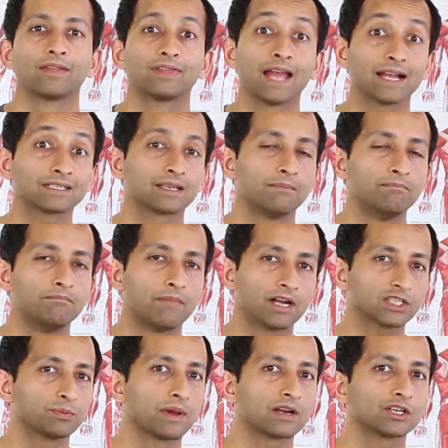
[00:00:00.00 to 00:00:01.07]
That's a
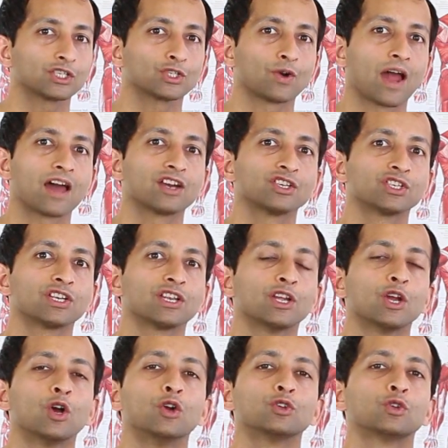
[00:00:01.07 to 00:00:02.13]
much better
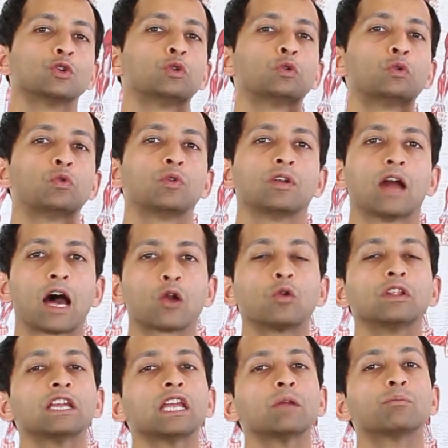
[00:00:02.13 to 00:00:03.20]
strategy to
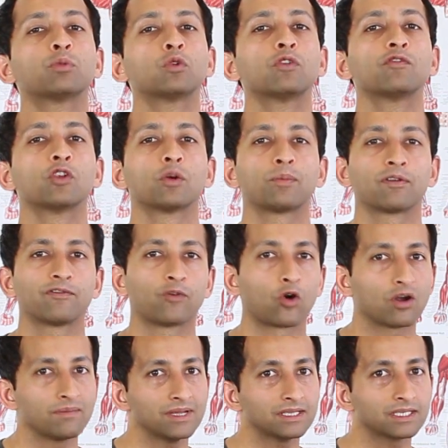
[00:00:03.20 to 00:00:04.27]
not only improve your
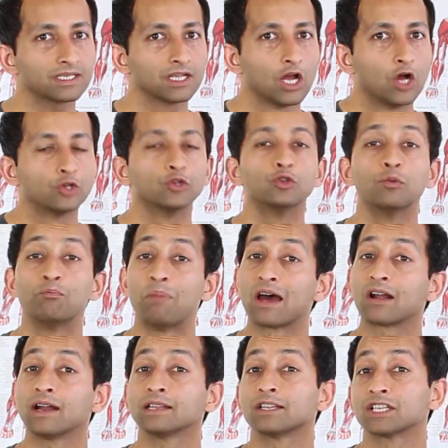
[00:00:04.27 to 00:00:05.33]
performance, to do
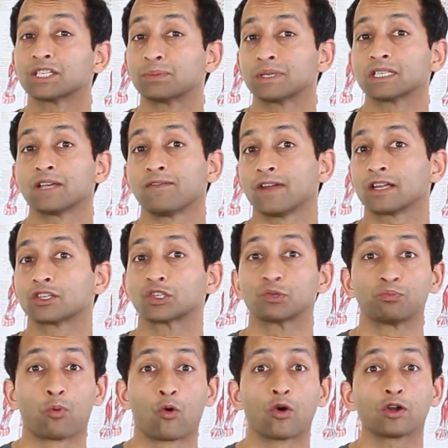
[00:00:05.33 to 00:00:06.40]
better at the specific
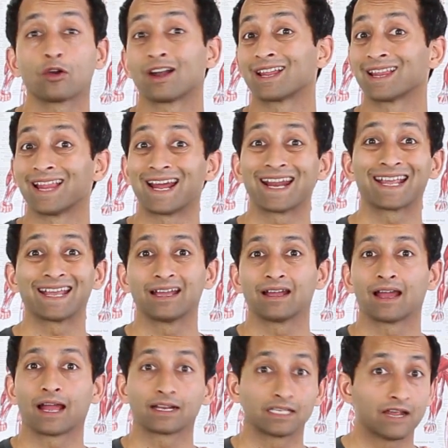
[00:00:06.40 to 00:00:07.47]
sport or athletic
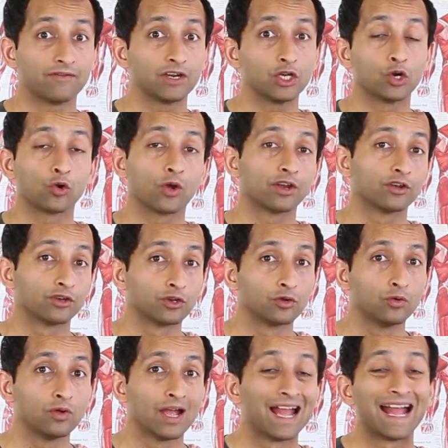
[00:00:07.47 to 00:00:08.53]
activity you're going to
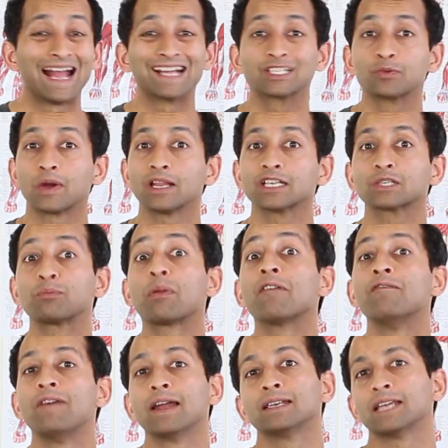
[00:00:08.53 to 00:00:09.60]
do, as well as
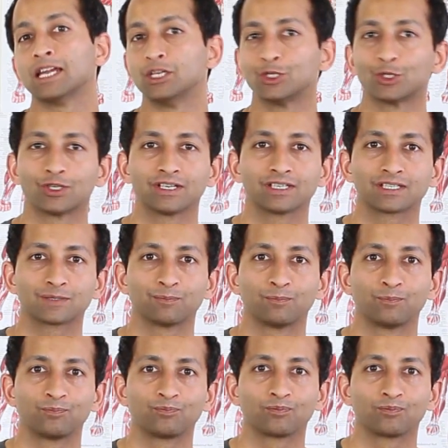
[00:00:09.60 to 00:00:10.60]
prevent injuries.